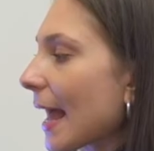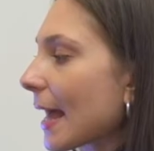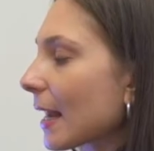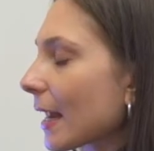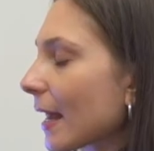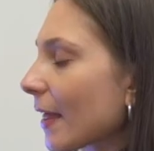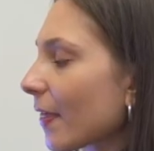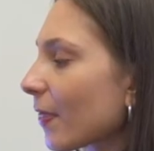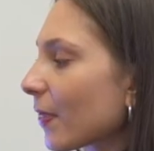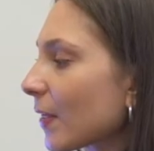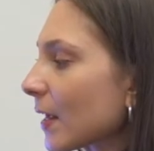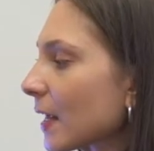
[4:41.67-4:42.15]

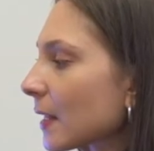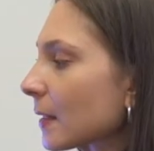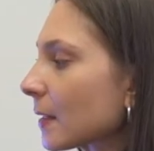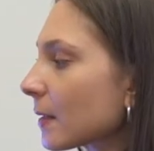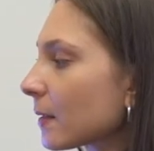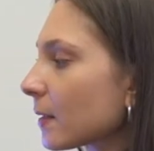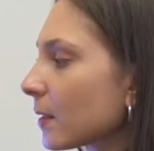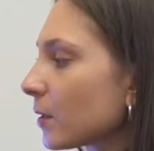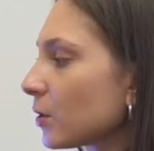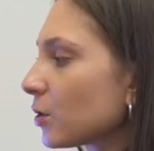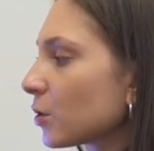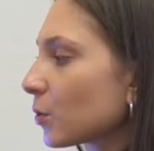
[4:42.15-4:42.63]
And I think
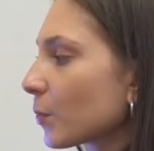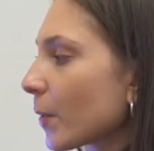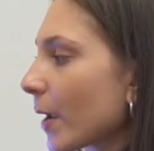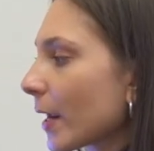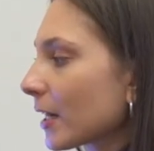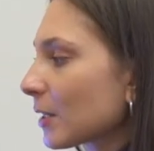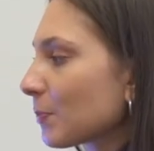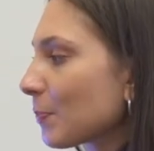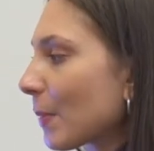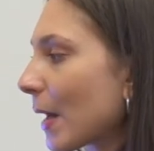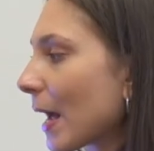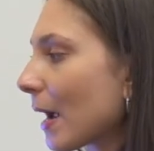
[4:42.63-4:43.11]
that the
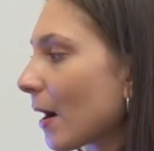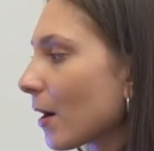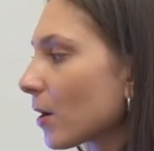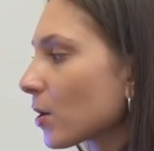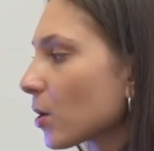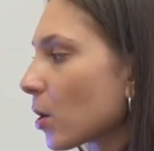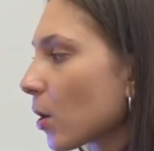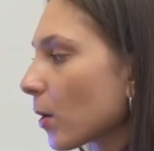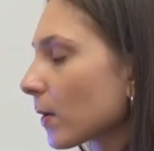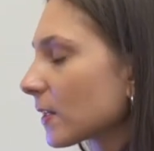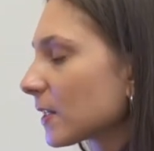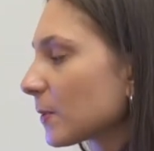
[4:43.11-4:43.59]
direct
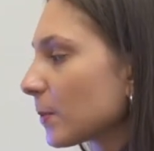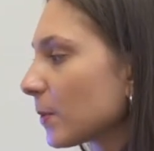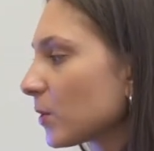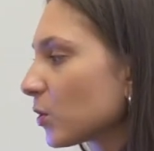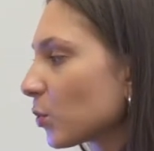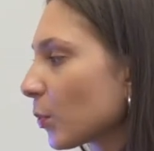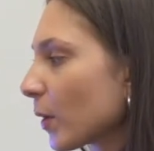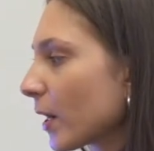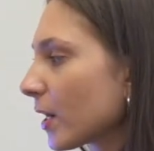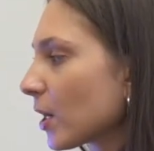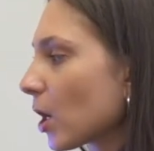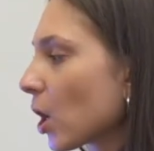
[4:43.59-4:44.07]
paradox
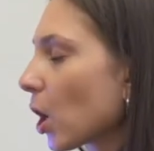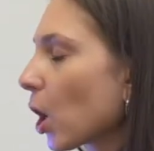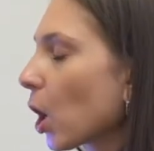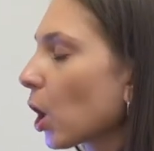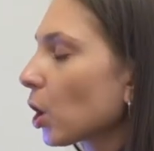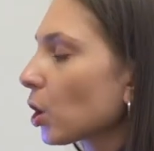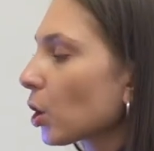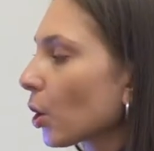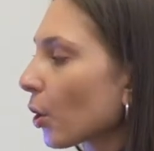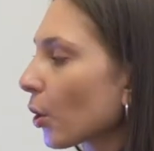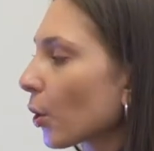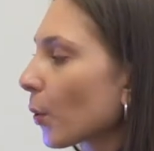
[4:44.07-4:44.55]
between
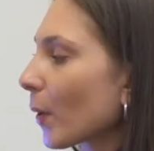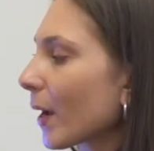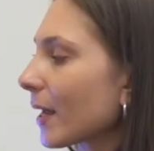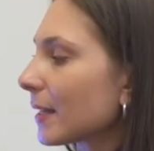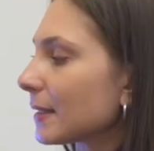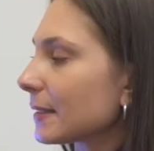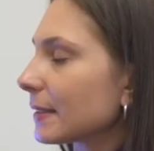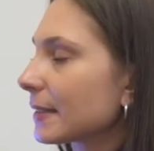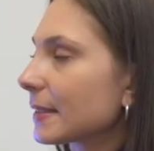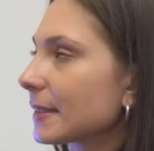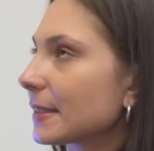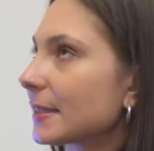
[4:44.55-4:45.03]
hollow
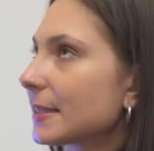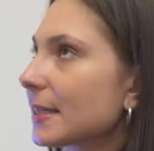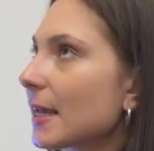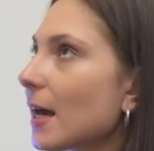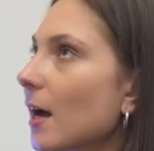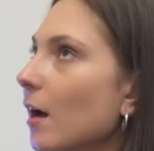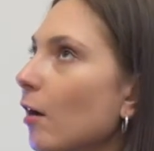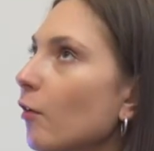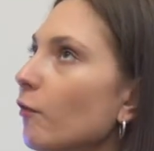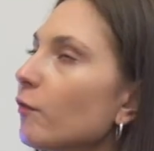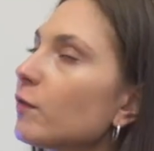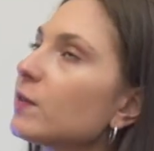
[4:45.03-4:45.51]
and
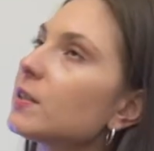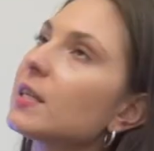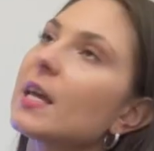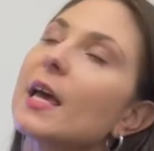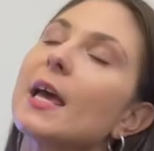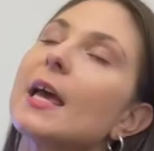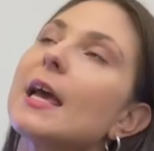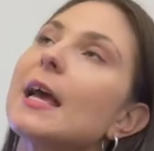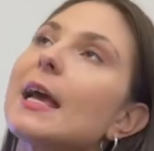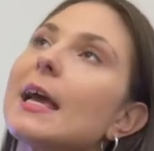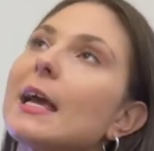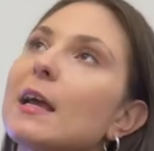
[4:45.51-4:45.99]
stuffed
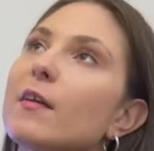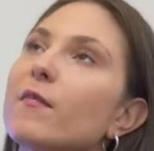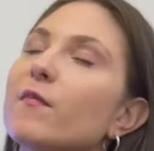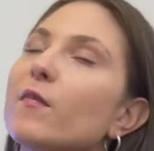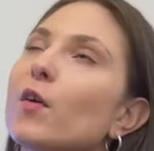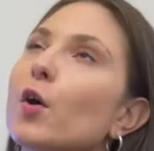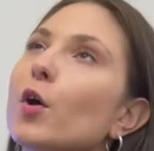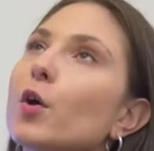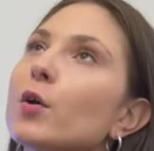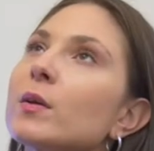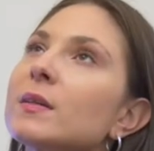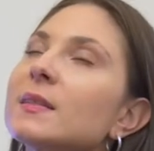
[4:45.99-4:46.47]

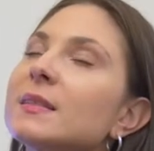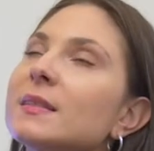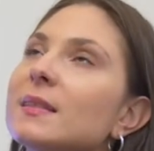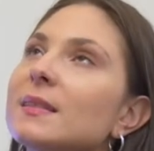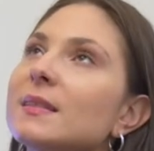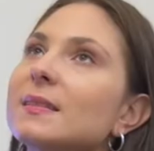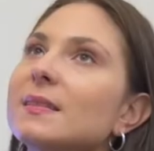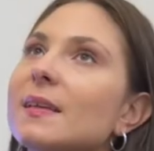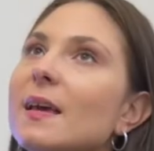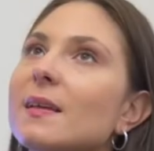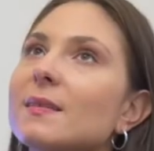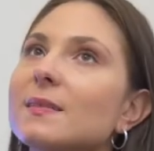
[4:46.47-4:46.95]
evokes
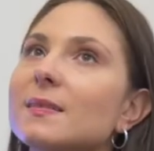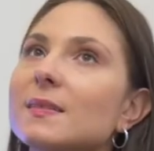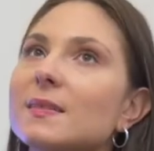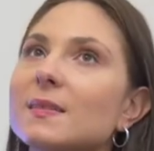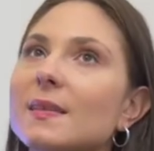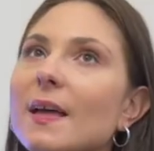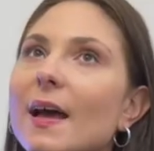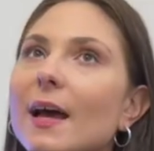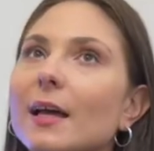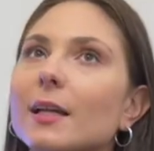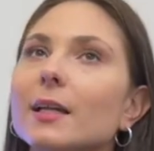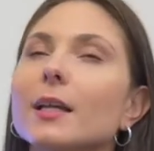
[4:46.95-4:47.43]
the sense
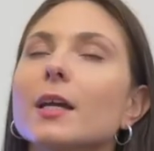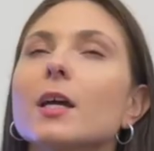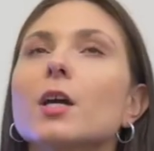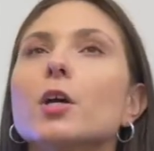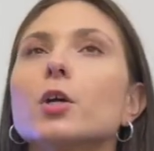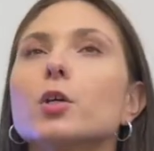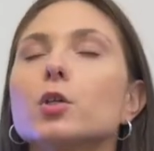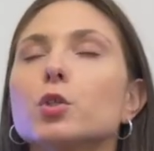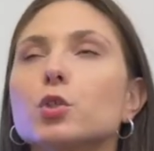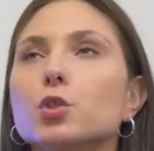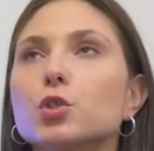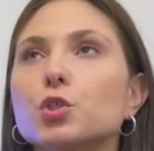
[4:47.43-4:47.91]
that
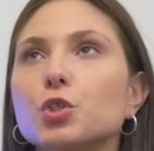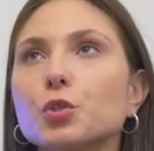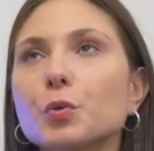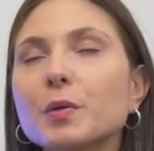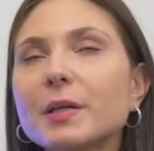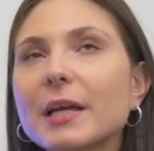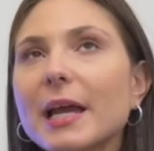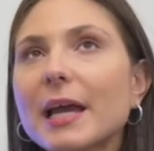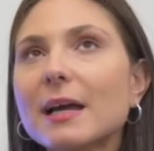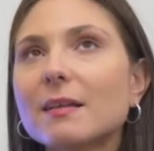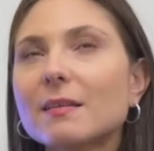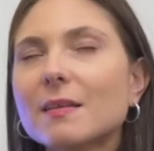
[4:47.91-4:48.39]

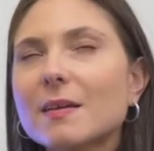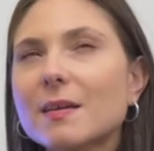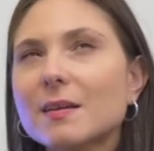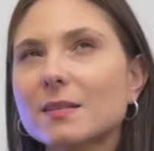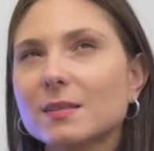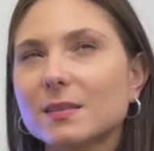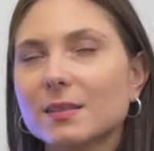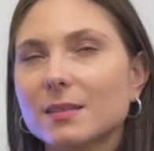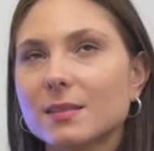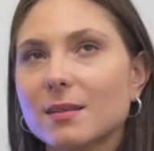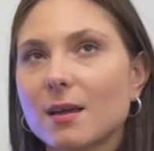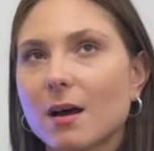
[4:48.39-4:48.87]
during
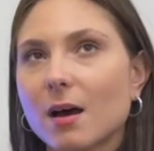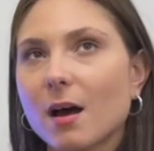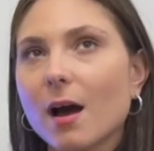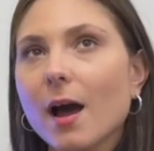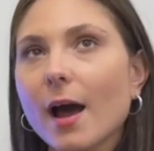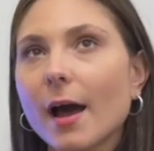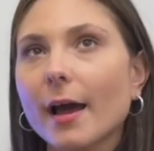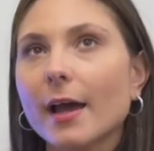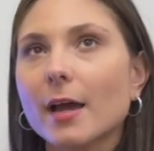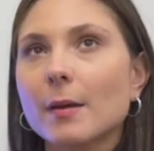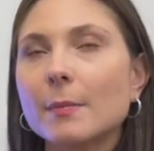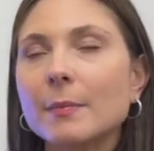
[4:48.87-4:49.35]
Eliot's
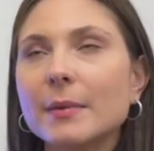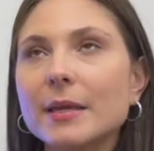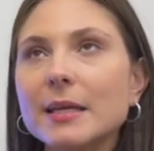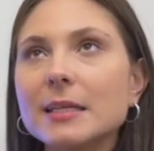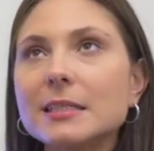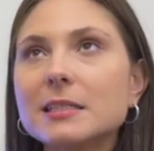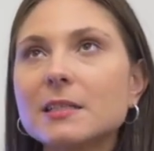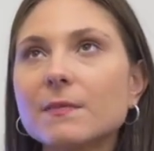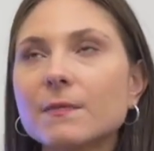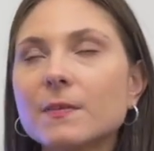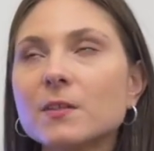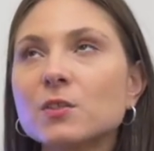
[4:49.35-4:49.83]
time,
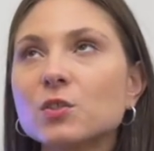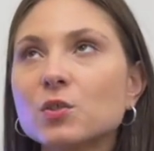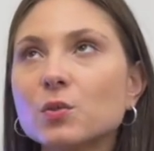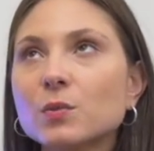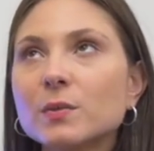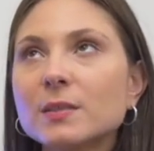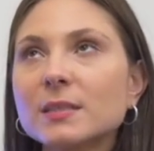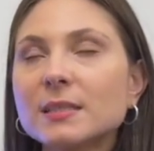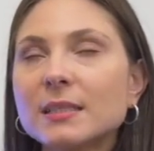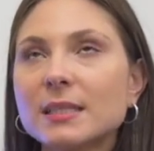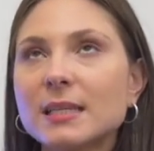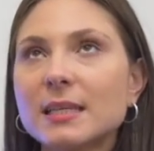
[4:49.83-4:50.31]

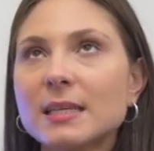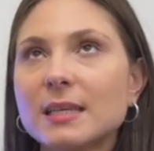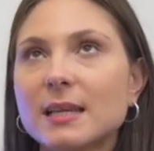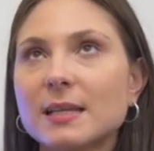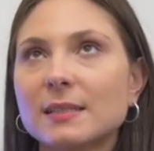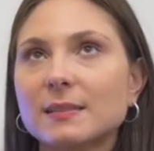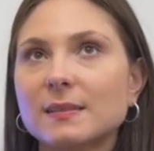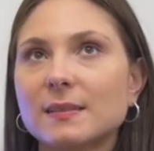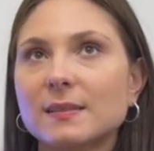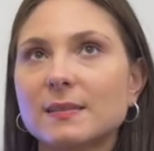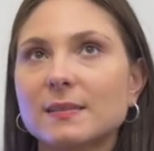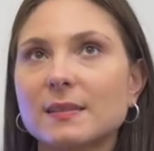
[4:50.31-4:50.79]
individuals didn't
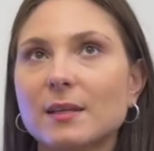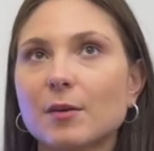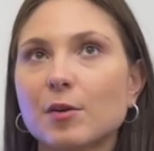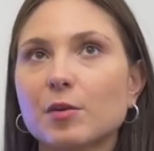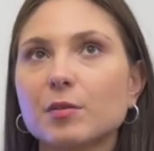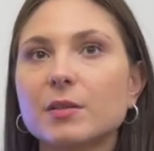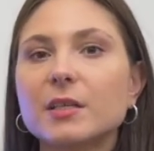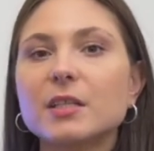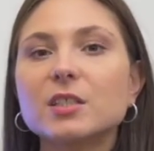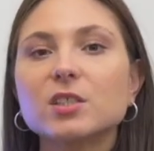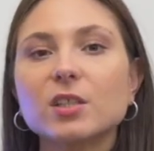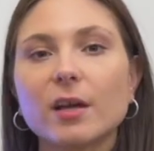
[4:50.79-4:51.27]

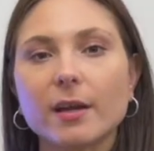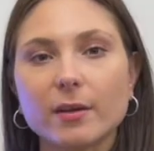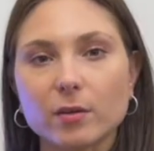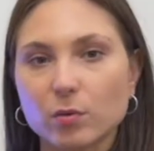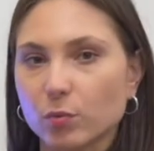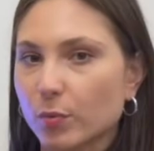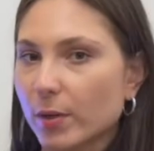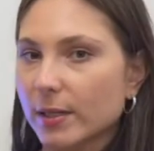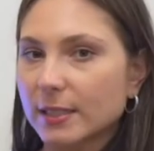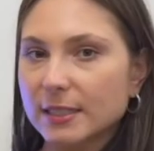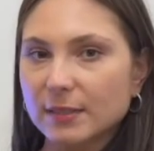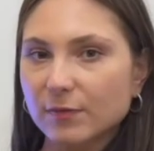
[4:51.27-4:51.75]
necessarily
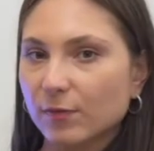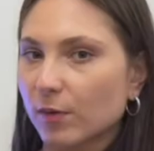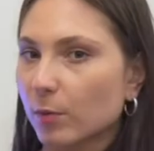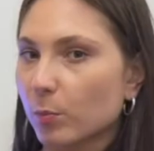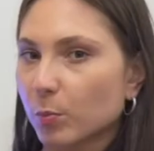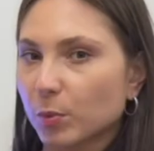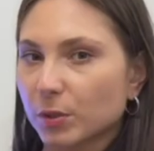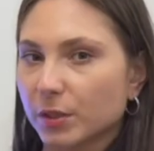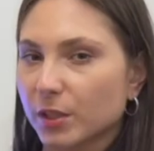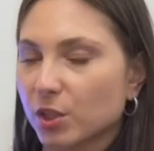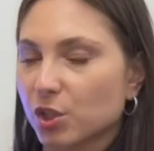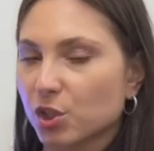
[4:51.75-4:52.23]
digress
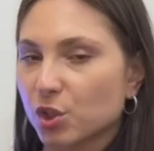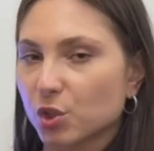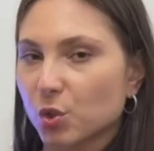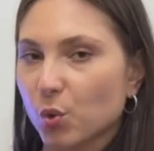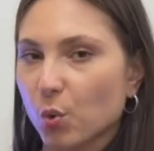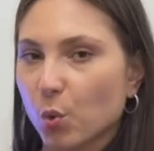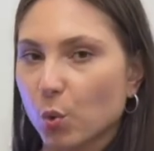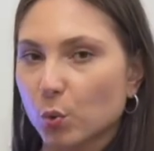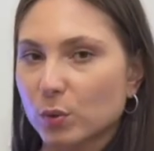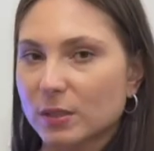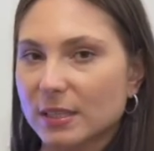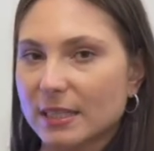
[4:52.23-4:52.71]
from religion
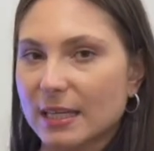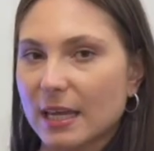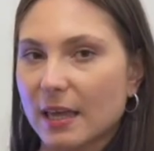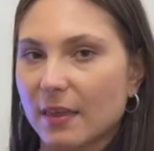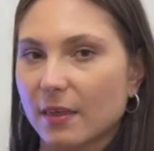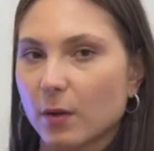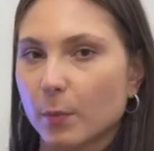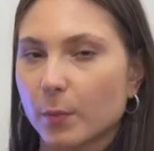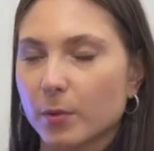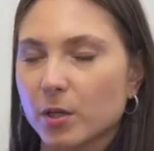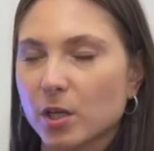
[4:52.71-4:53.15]
altogether.